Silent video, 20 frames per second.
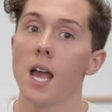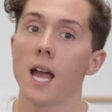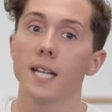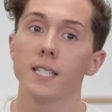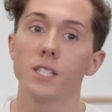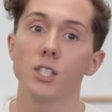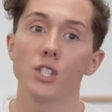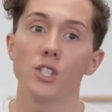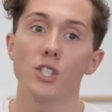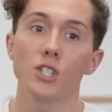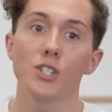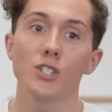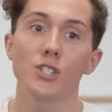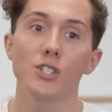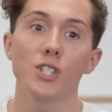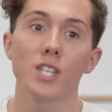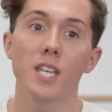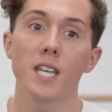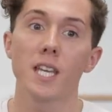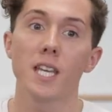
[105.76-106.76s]
and to just
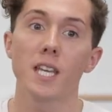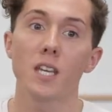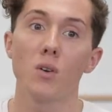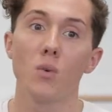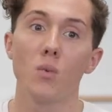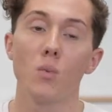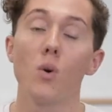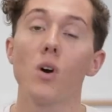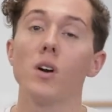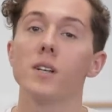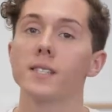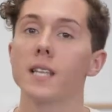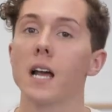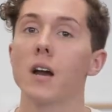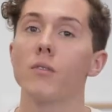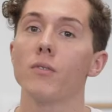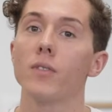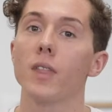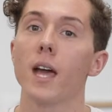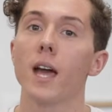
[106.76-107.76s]
see what is
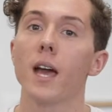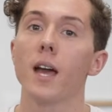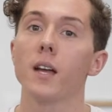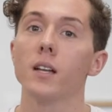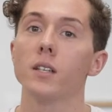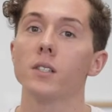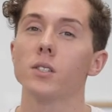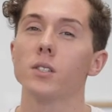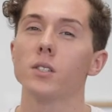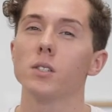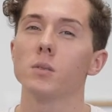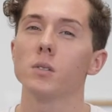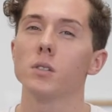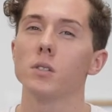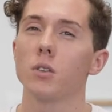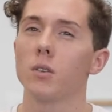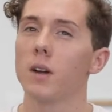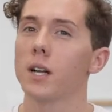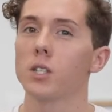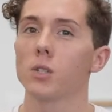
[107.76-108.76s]
out there as soon as
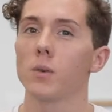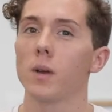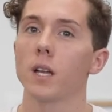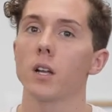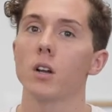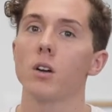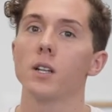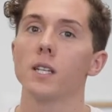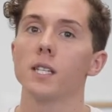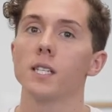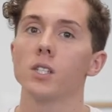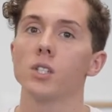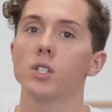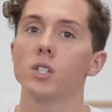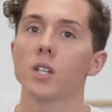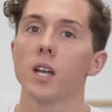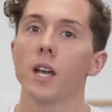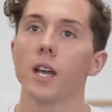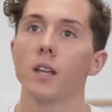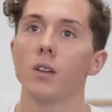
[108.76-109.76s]
you graduate
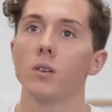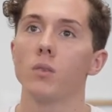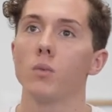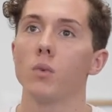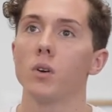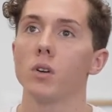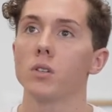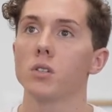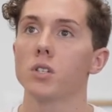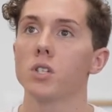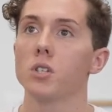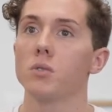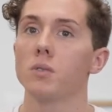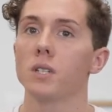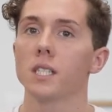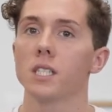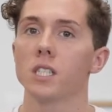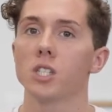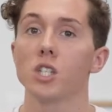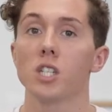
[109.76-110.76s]
college and what you
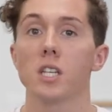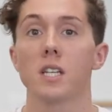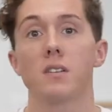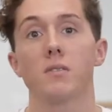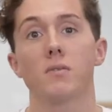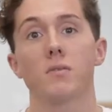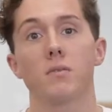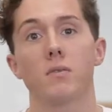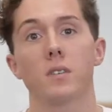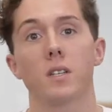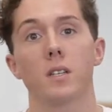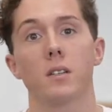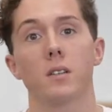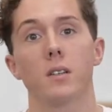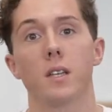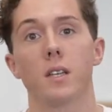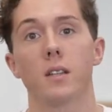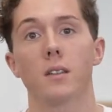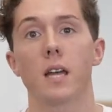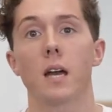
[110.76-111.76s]
can achieve
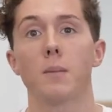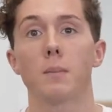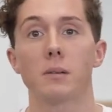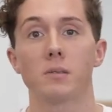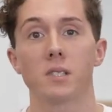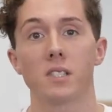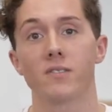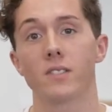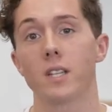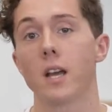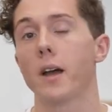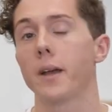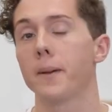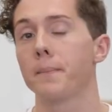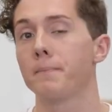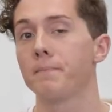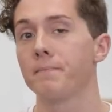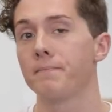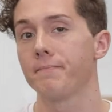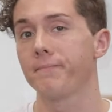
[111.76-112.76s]
in that amount of
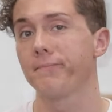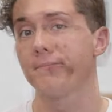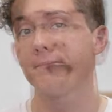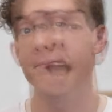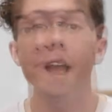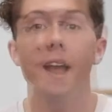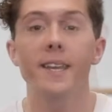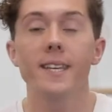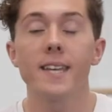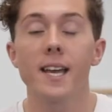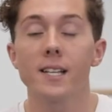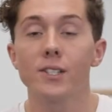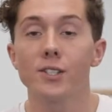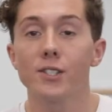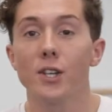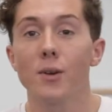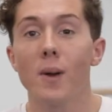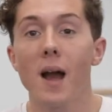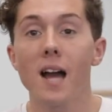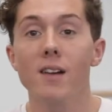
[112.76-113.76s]
time. Yes,
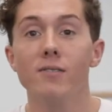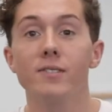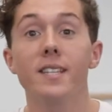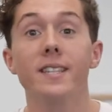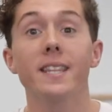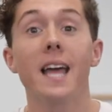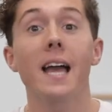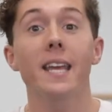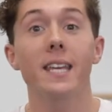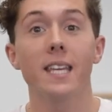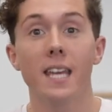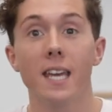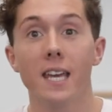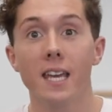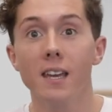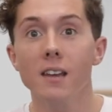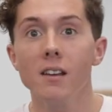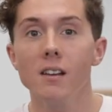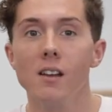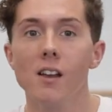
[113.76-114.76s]
so after that
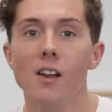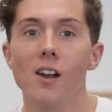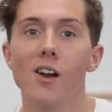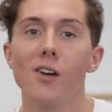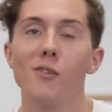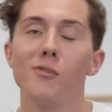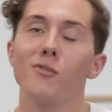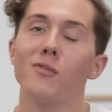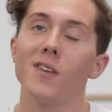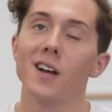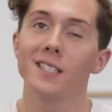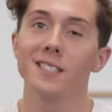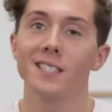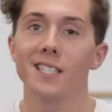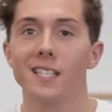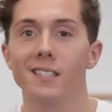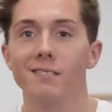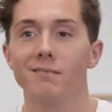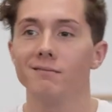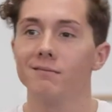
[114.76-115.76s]
year of
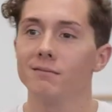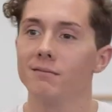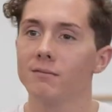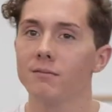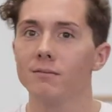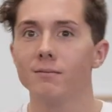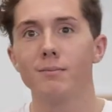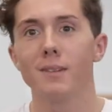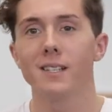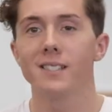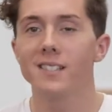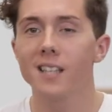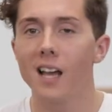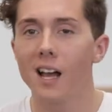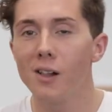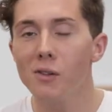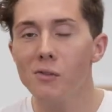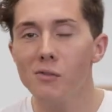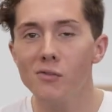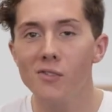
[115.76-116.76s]
finding
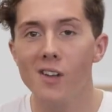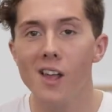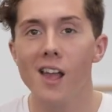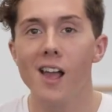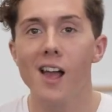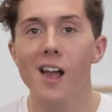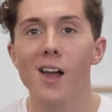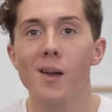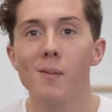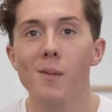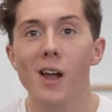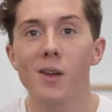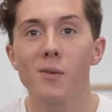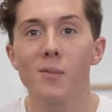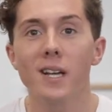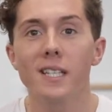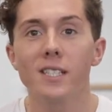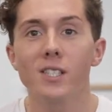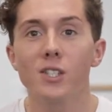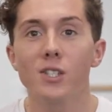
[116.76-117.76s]
myself, I
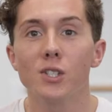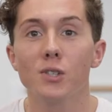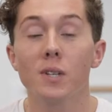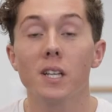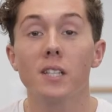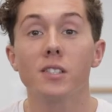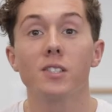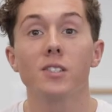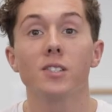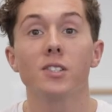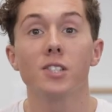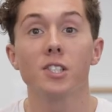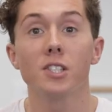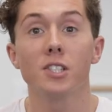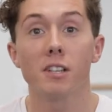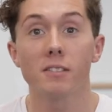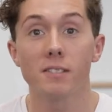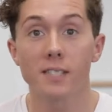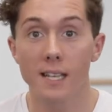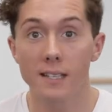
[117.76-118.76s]
went to London
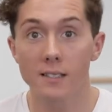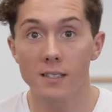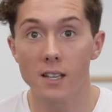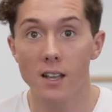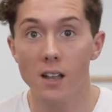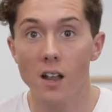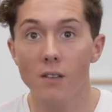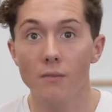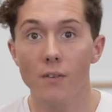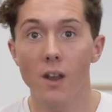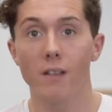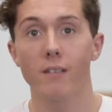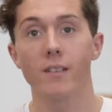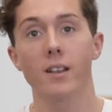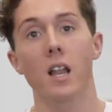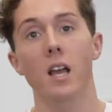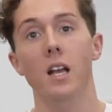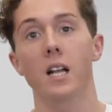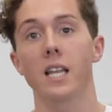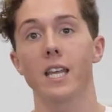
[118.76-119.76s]
Studio Centre. I very
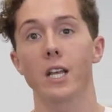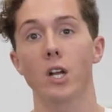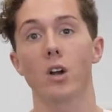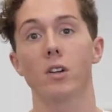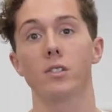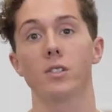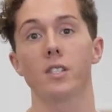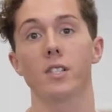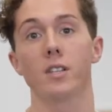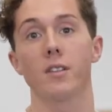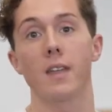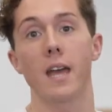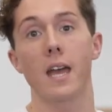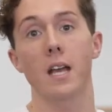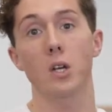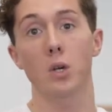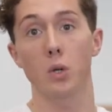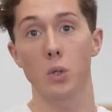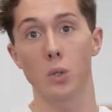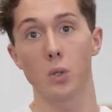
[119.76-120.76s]
luckily got onto
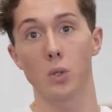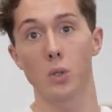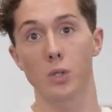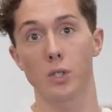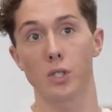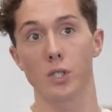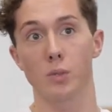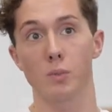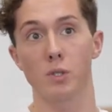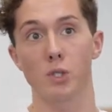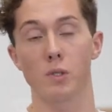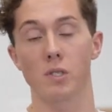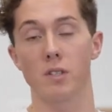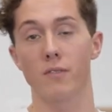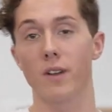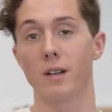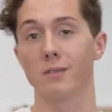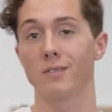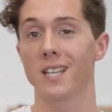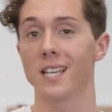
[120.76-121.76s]
their course, which was a
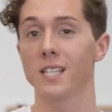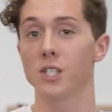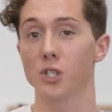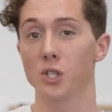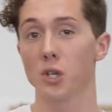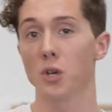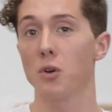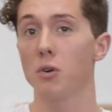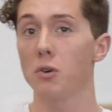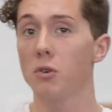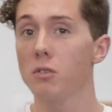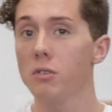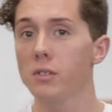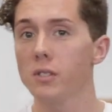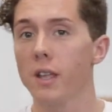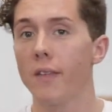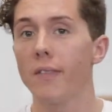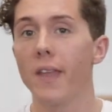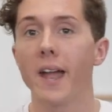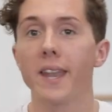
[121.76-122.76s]
foundation
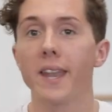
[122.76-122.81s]
course, and